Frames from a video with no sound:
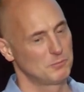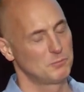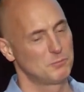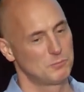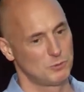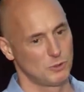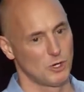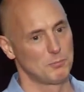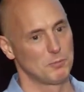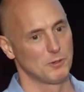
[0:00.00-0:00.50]

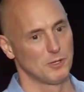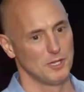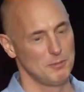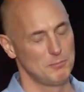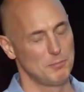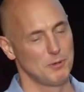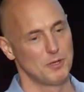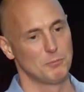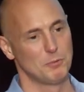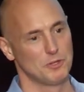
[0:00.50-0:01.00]
properly,
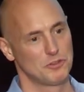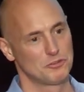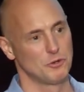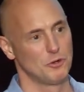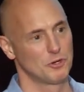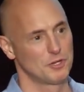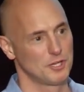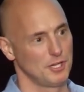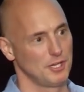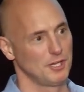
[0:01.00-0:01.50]
but we're
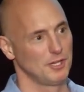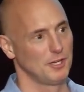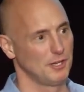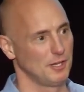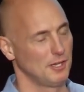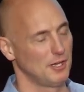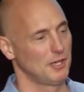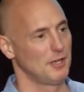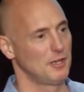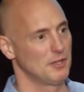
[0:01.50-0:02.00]

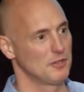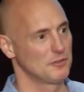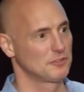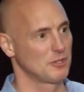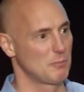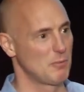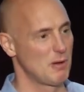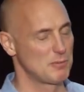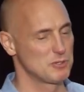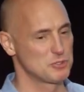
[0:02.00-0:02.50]
talking uh,
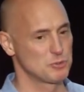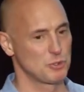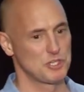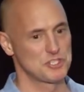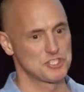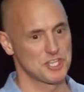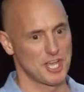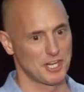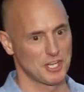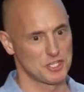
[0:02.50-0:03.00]
somewhere between
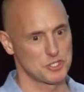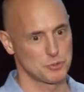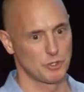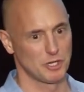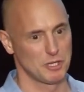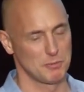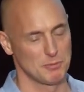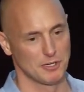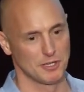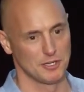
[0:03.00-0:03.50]
10 and
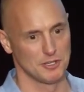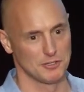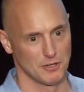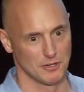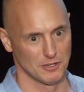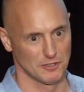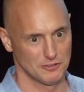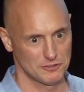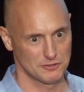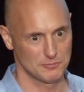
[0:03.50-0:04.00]
20 million
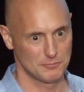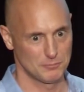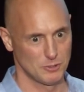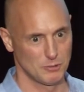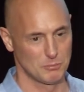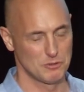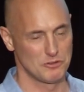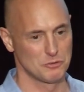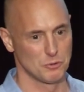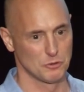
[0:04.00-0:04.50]
dollars,
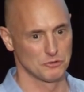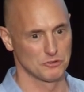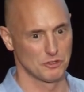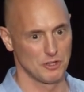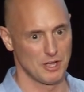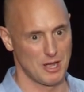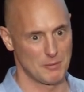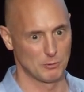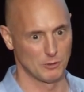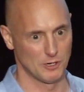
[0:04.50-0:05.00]
probably towards
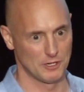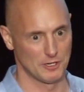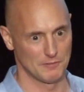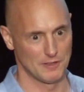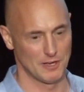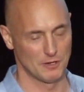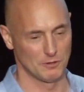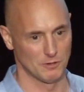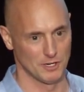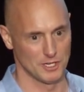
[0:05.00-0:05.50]
the upper end of
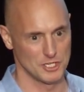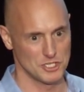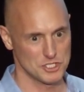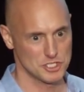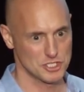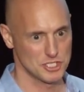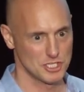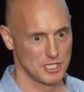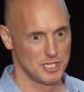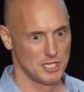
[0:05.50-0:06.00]
that
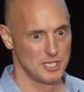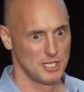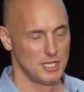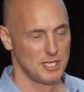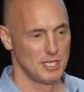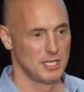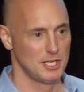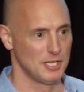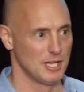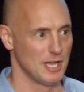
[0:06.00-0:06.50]
range.
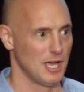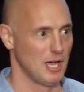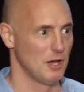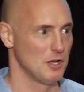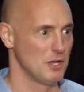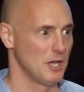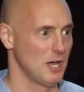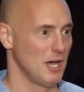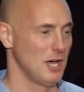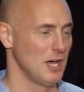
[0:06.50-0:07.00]
Now,
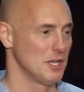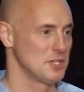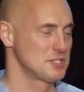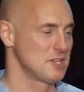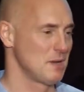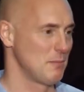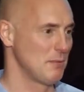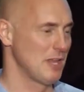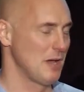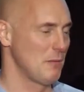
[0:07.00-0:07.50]
uh,
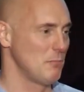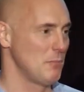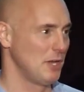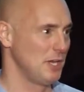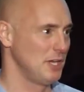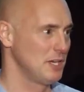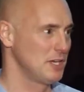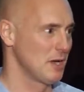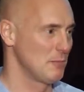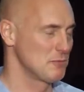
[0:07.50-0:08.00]
some of that
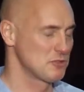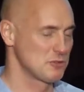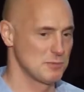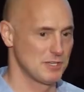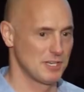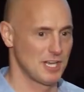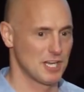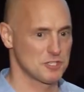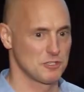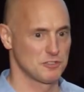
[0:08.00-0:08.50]
money comes from
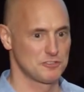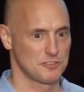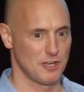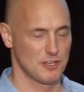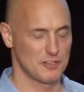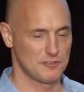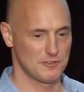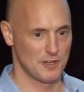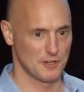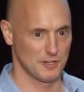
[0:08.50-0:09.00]
the National
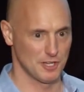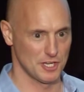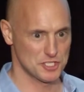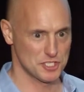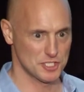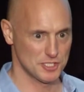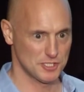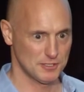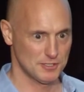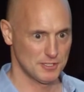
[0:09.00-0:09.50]
Science
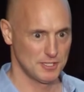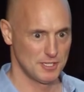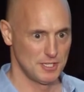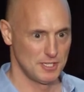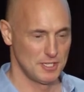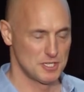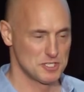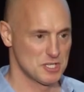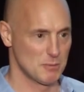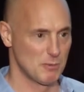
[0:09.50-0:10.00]
Foundation.
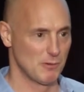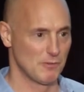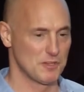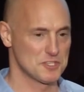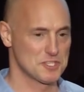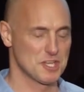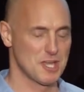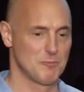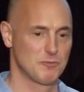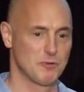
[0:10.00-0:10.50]
Some of
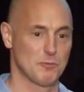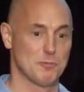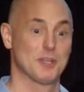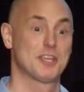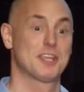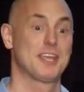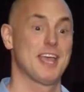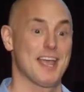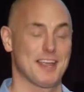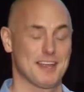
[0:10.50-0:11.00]
it's come from the
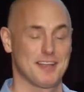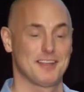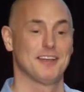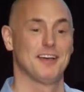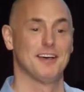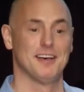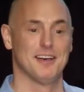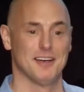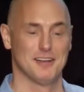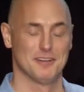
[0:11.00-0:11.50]
Keck.
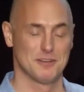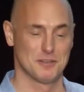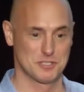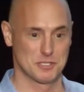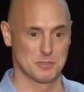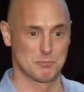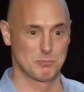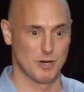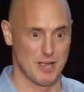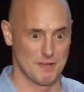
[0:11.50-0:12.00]
Uh,
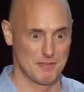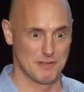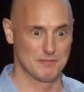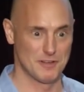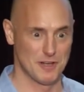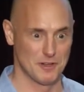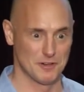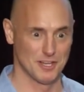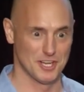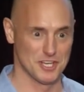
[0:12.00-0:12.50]
it's a private
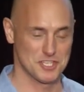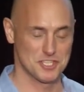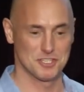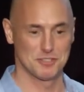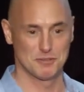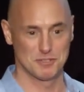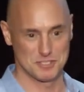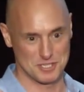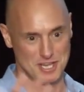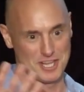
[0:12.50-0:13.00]

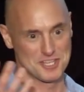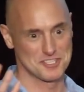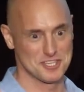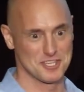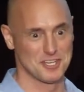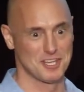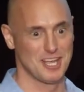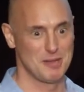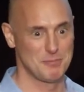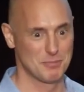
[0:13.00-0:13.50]
foundation, which hence
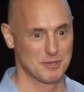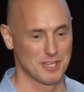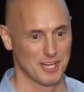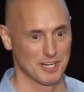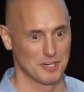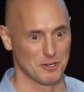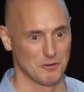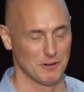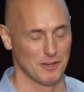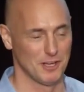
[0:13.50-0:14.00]
the name
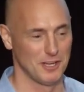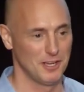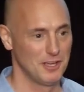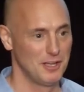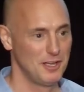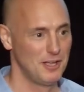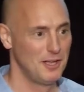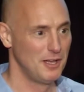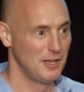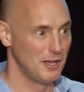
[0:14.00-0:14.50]
Keck Array.
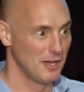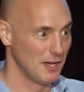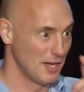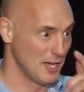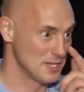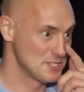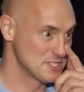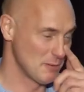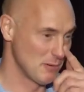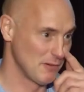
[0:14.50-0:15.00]

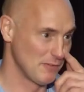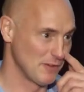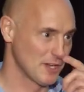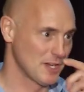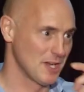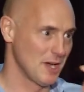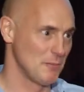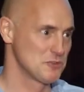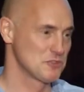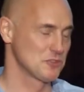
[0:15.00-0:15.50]
Uh, some of it
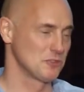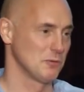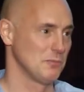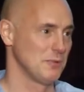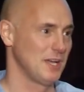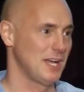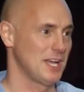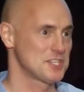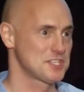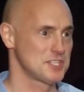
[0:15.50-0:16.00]
comes
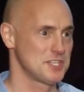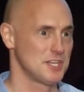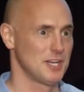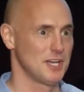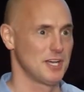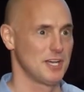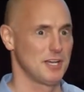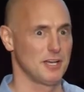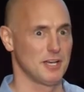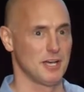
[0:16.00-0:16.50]
from NASA
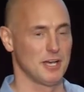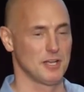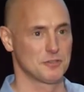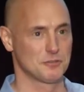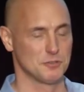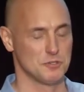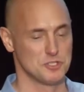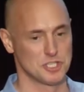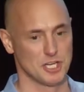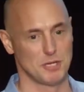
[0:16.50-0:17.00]
uh,
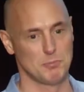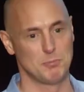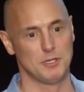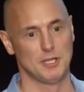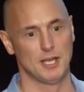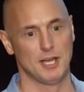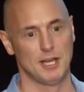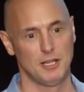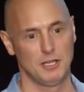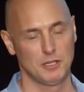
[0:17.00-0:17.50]
through
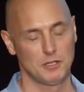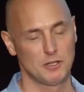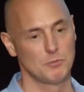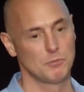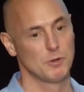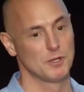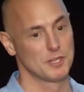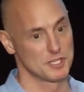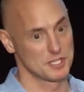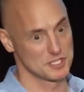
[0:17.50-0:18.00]
JPL,
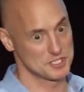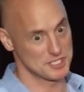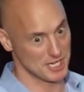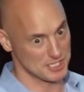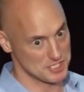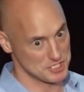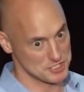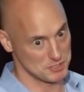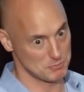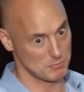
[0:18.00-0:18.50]
where the
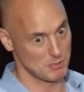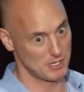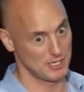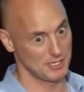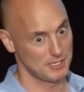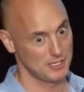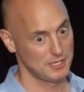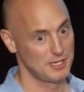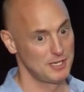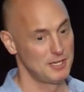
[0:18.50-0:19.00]
detectors are
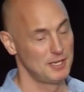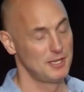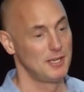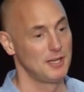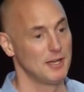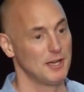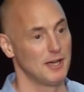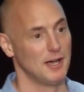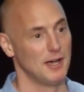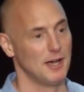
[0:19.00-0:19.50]
made.
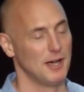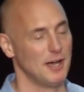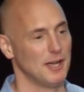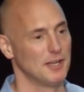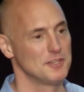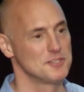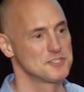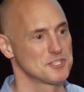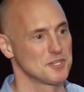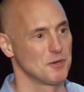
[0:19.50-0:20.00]

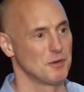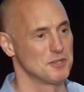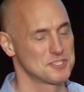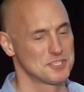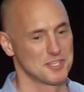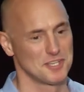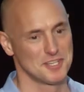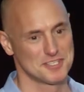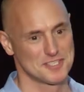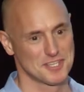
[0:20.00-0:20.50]
Uh, so
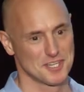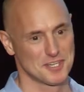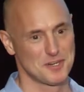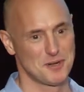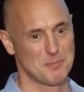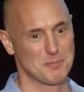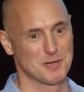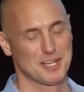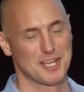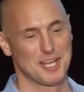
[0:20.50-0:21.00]
it's a, it's a
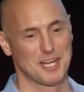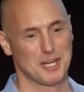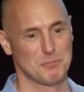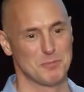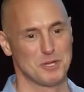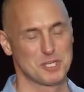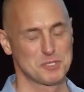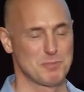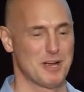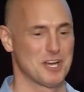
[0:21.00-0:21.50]
complicated
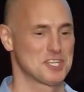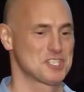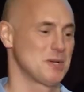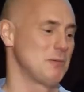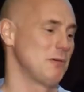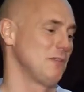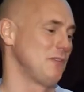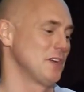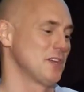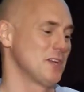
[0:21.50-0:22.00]
mishmash.
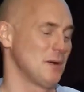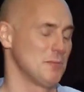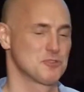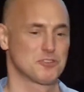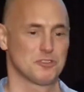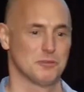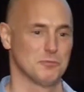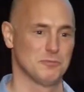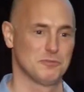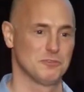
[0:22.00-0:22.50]
Some of it comes
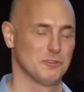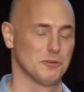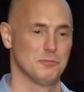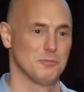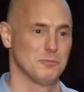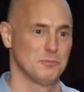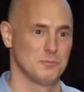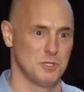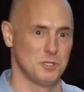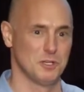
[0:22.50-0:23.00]
from,
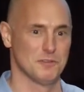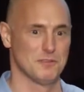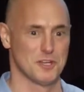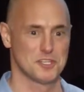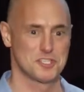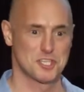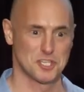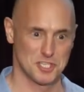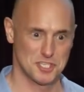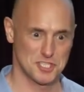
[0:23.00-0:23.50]
from
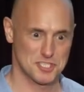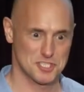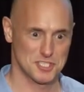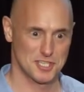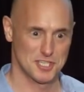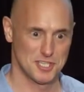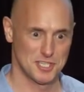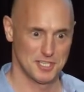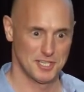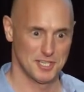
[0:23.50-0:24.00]
universities.
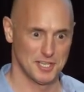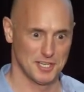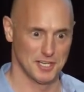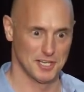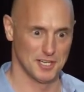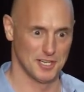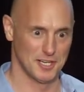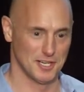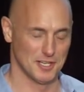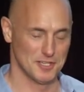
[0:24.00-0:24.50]

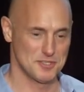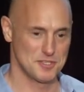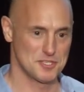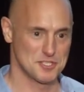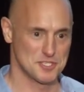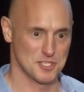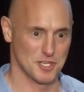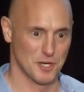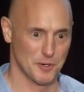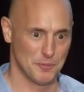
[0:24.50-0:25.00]
Uh,
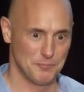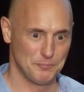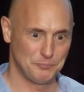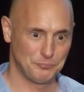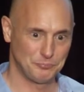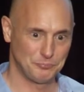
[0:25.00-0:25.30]
so